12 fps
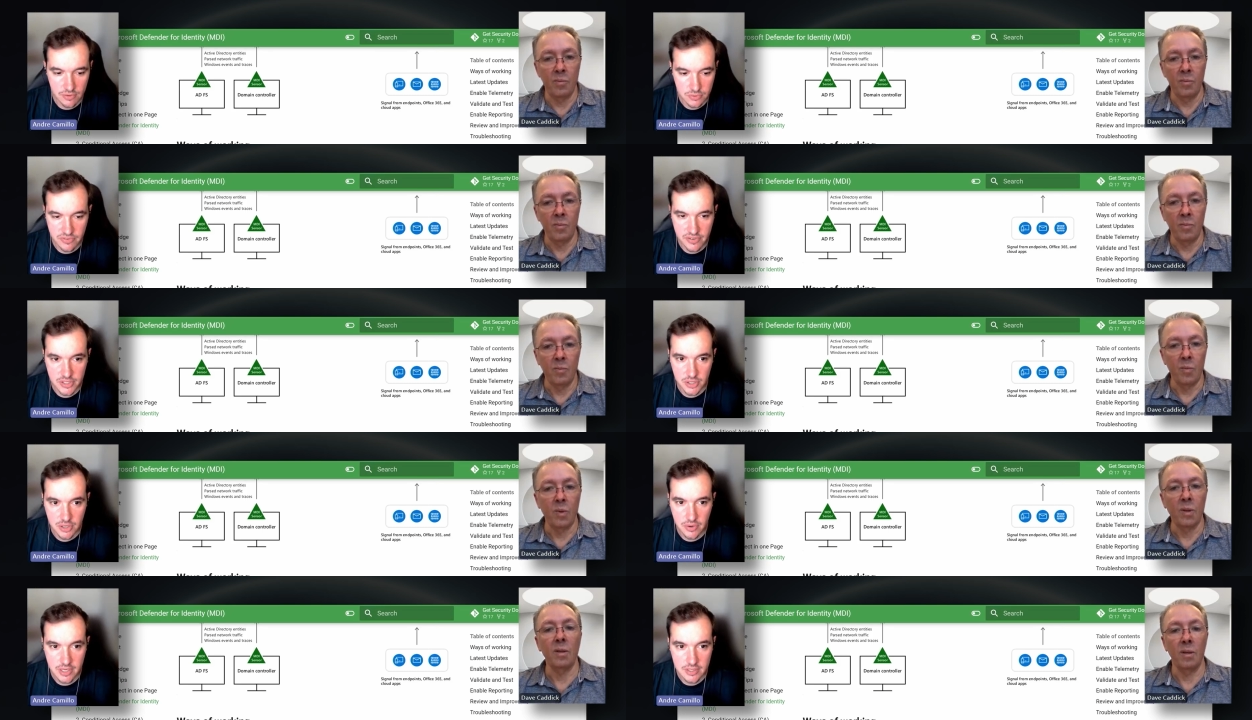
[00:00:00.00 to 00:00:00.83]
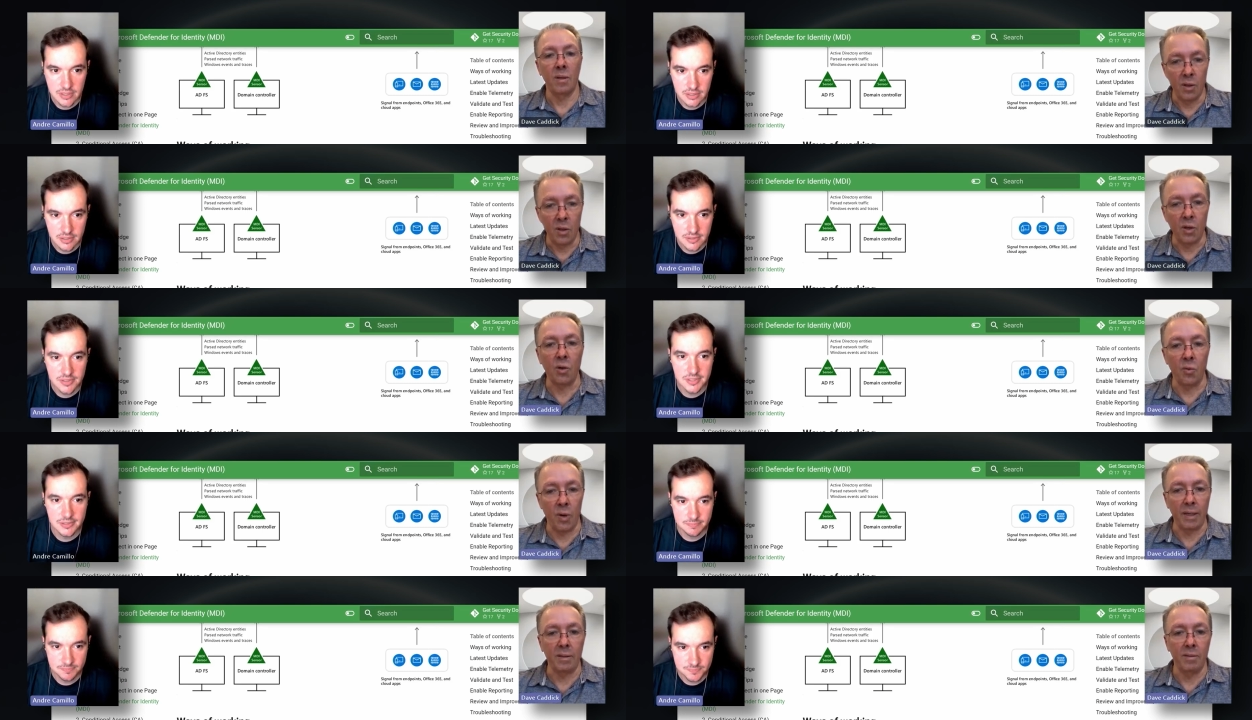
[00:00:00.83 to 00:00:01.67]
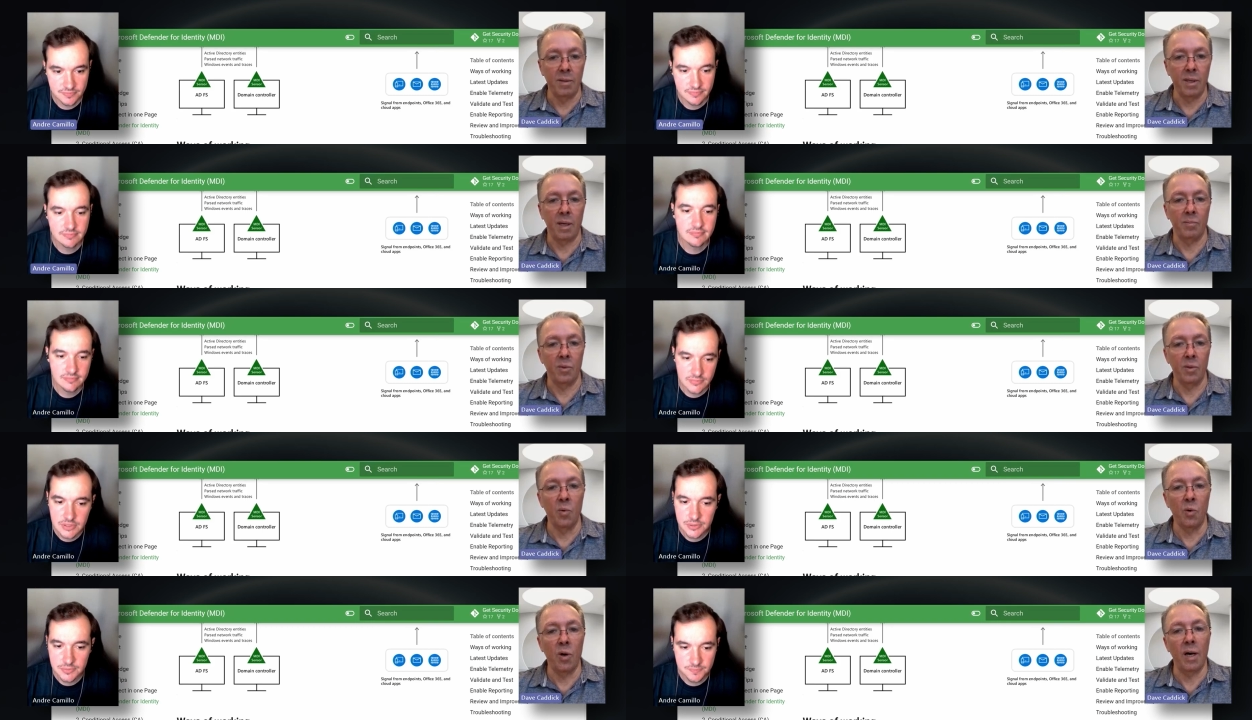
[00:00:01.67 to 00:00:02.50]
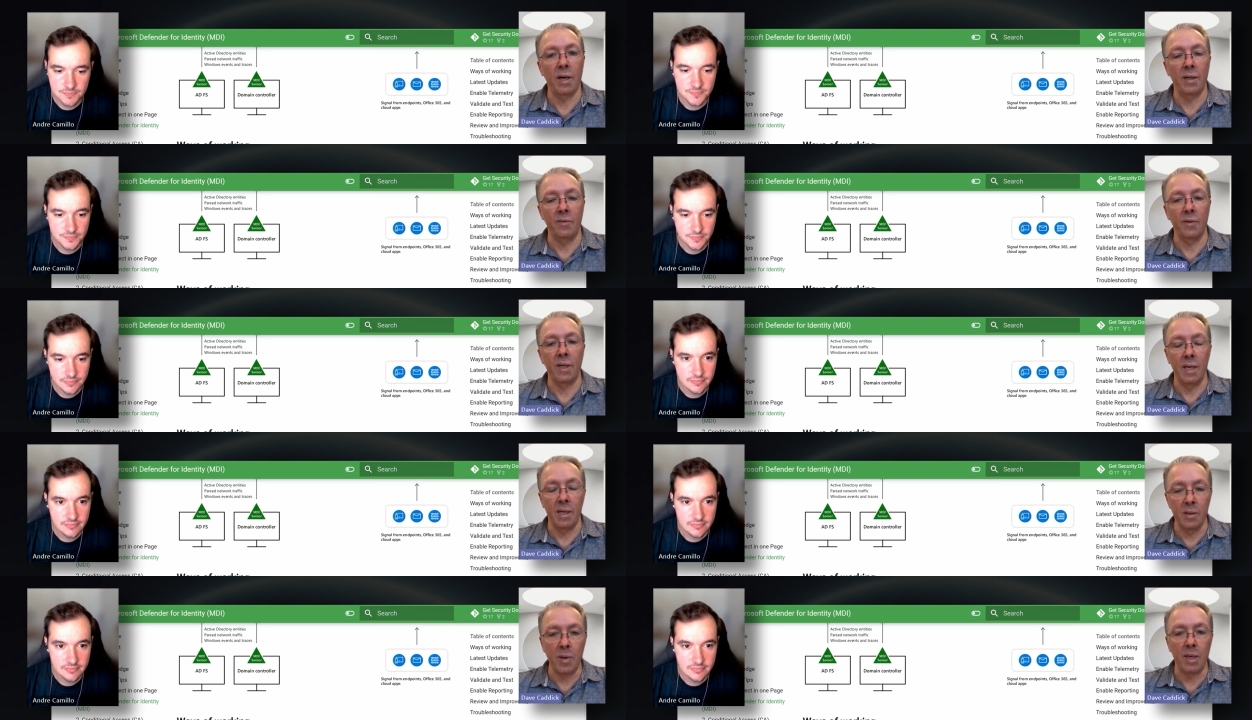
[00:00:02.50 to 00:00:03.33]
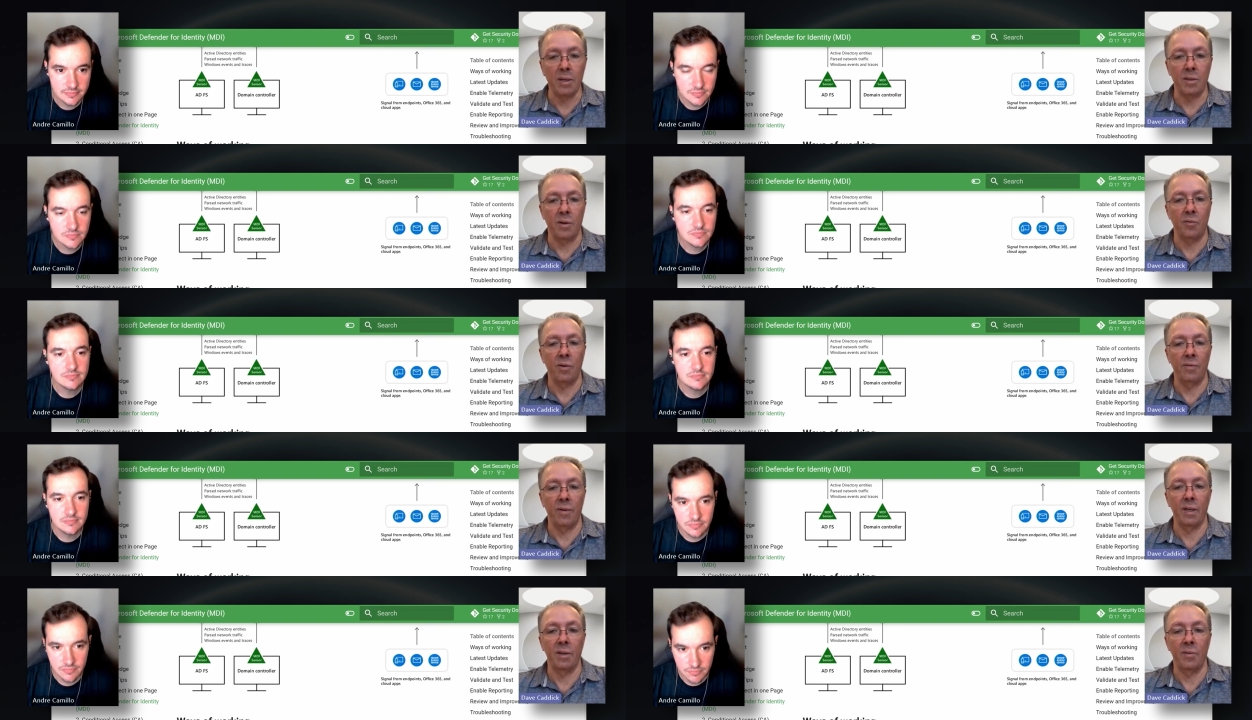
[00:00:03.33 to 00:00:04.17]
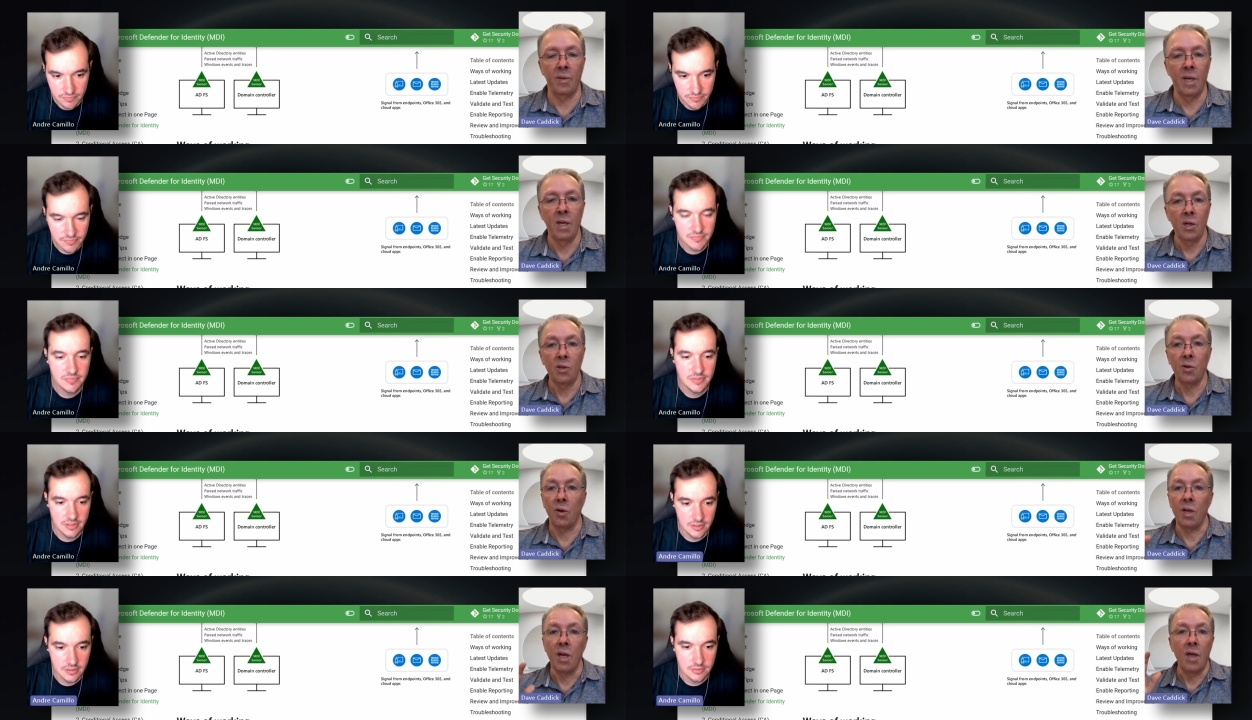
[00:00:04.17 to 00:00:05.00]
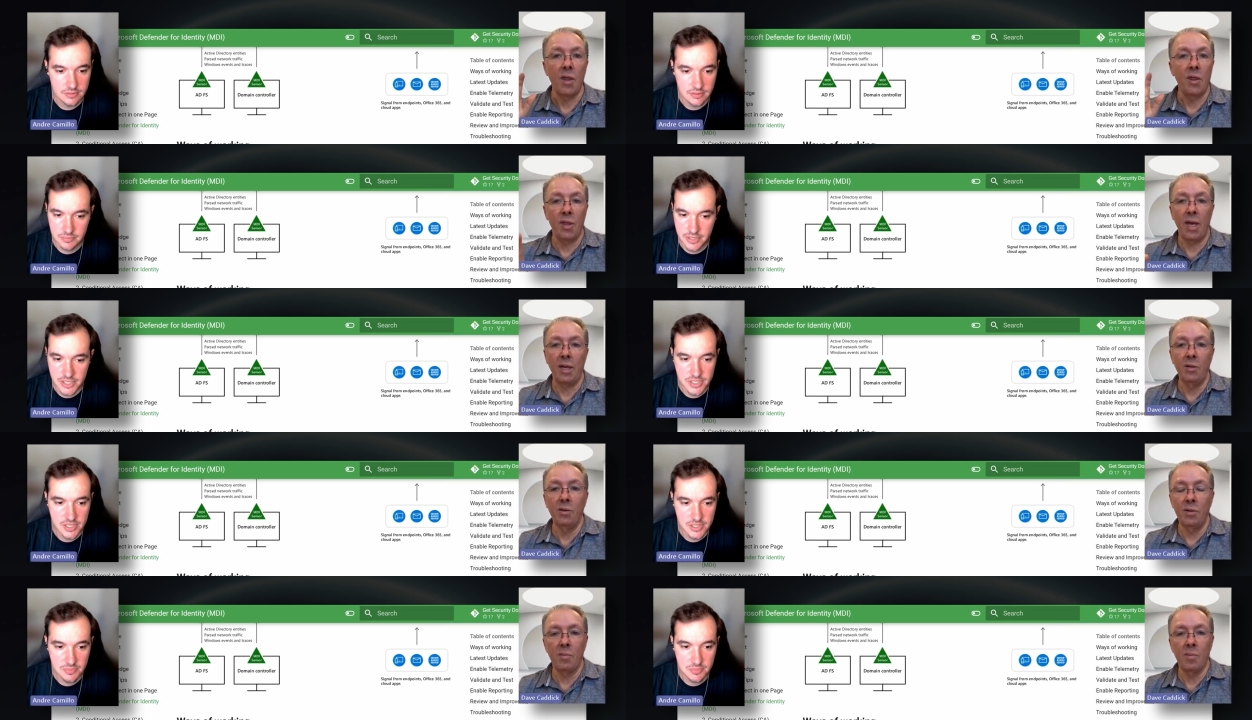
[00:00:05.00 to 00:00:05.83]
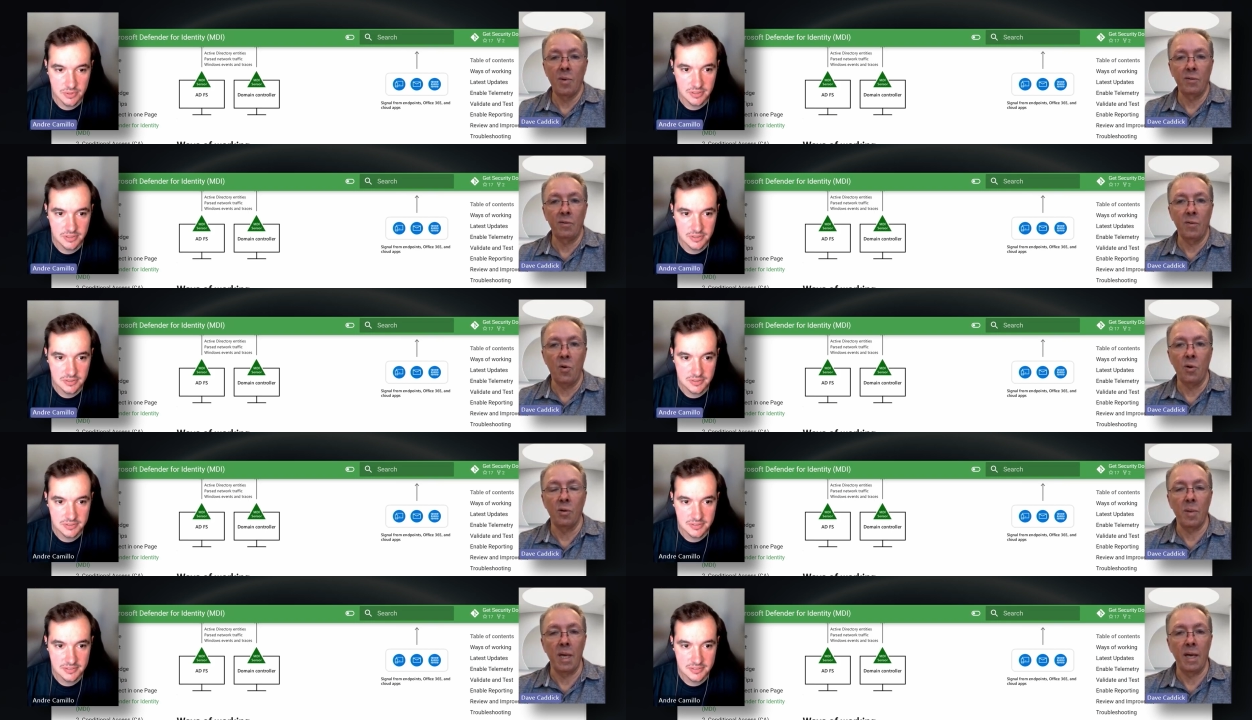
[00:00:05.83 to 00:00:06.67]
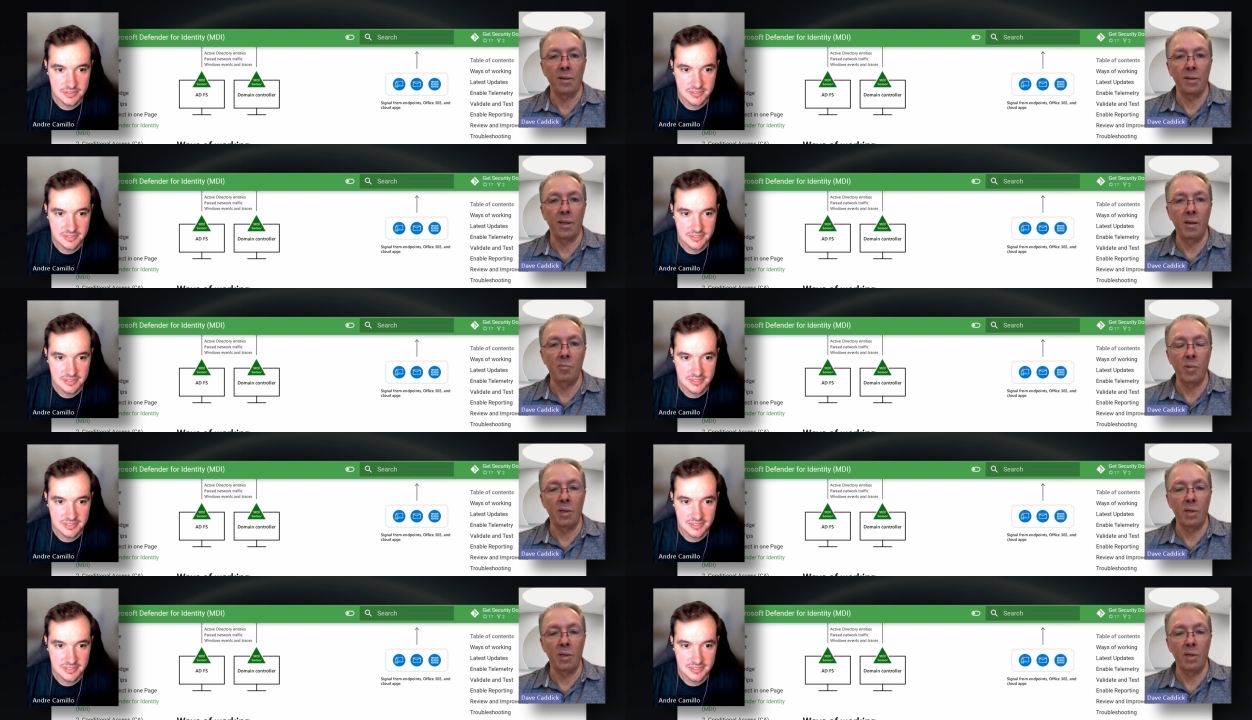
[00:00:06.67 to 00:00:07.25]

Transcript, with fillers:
Speaker 1: software vendor, correct?
Speaker 2: Correct. Yep. Small ISV, independent software vendor. Sorry. Okay. Thank you so much for calling me out on that,